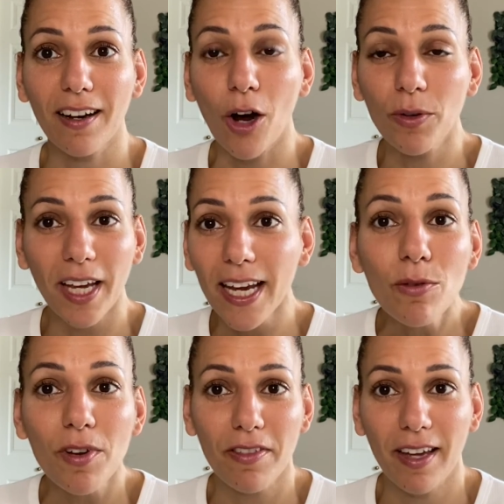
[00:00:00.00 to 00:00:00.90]
okay
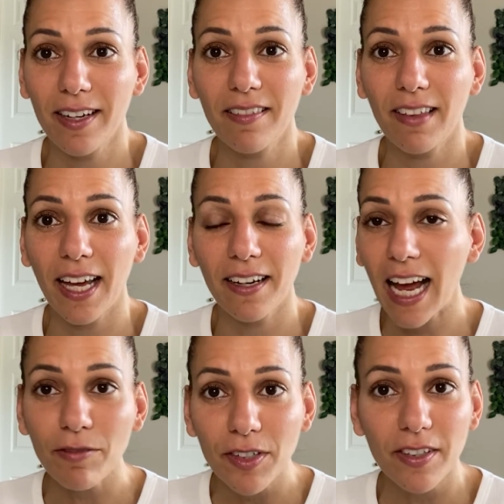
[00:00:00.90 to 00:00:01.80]
with it, then
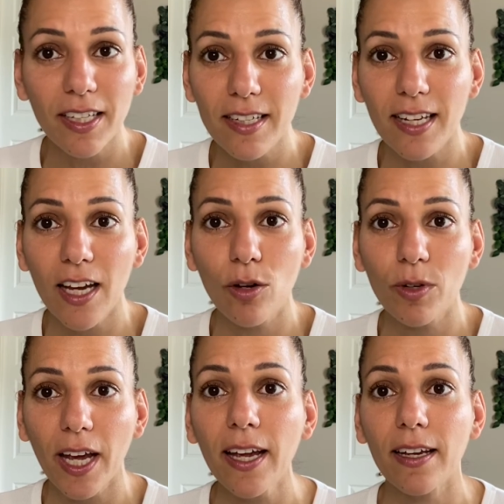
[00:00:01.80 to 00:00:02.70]
everything is
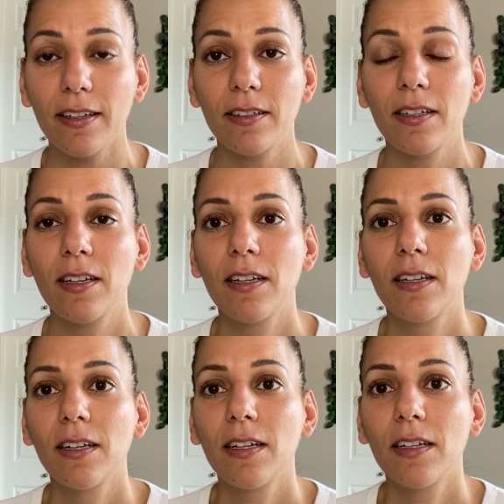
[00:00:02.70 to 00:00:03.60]
a-okay.
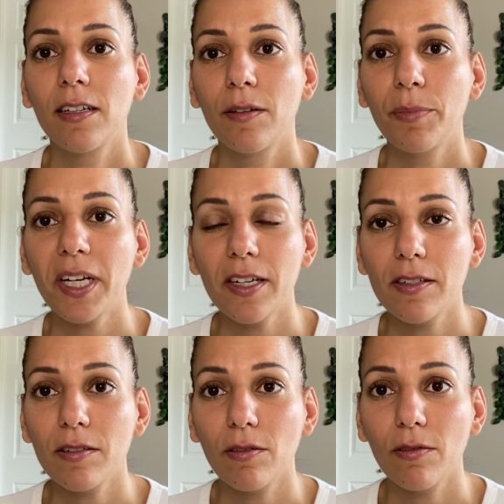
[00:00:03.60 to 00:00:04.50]

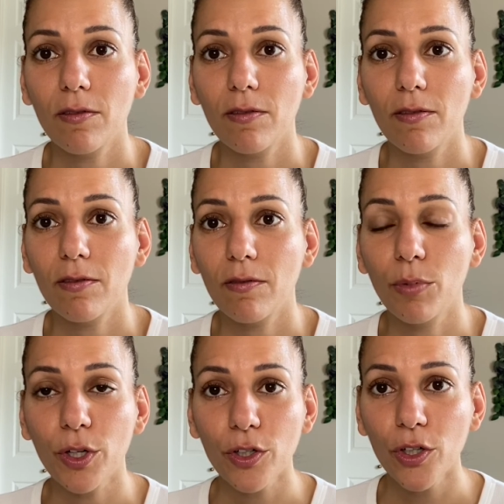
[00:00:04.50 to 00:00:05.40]
Because
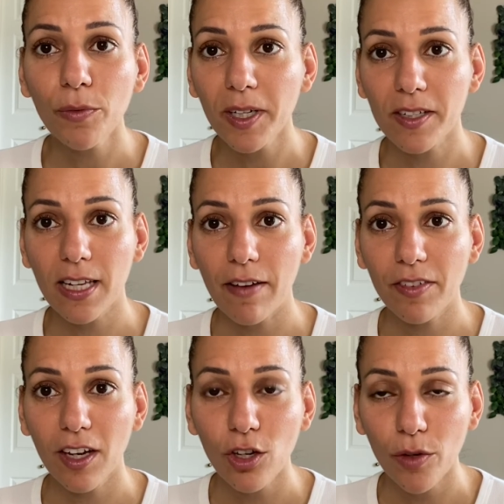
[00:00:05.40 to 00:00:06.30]
we're humans
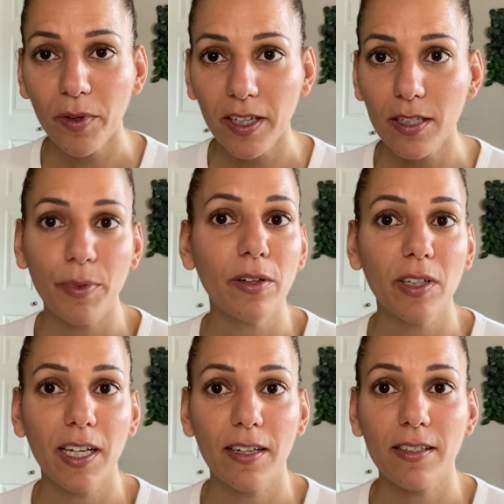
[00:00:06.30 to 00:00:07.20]
having a human
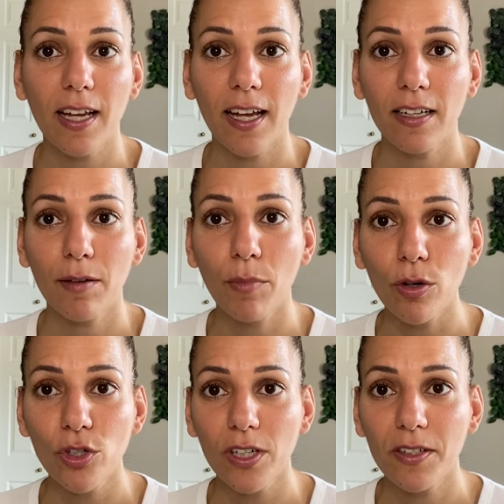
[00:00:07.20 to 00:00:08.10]
experience, and
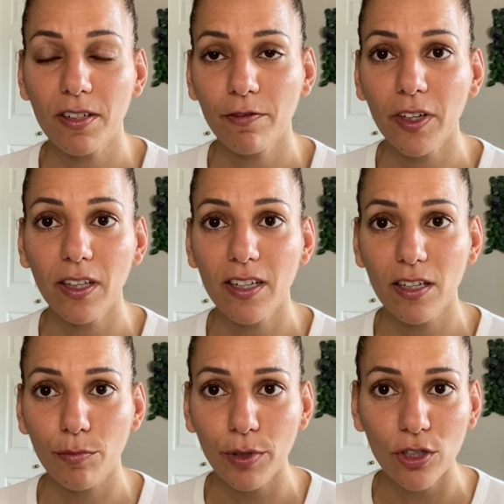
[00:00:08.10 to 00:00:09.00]
emotions and feelings
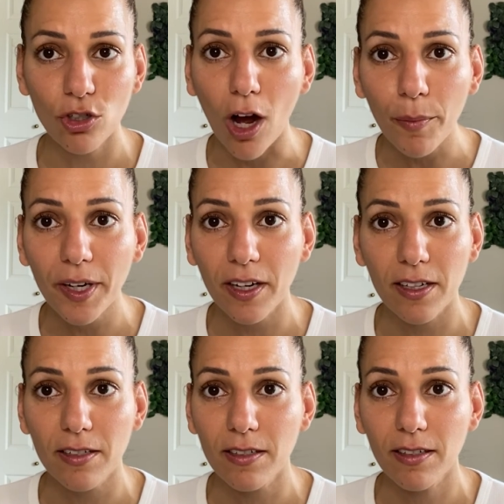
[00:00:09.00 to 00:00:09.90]
are
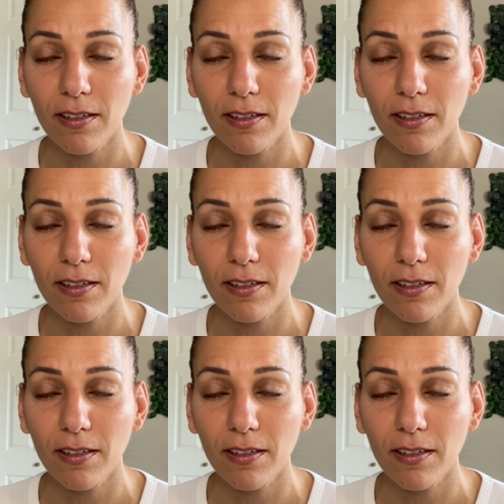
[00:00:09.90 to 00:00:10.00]
predominant